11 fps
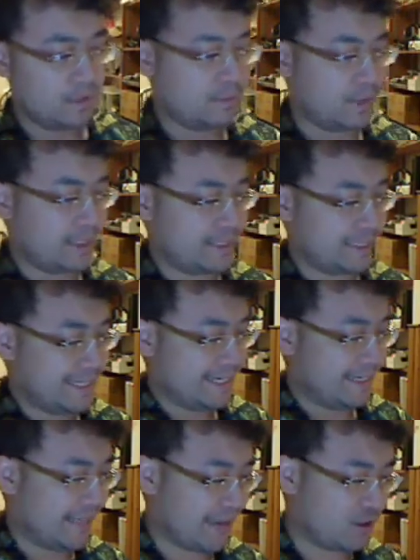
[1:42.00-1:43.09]
But
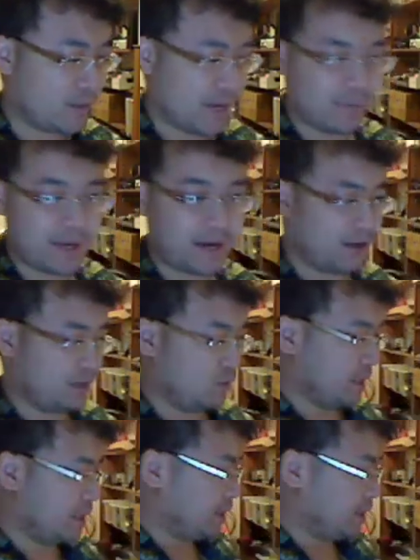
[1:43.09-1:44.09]
that's why I pair it with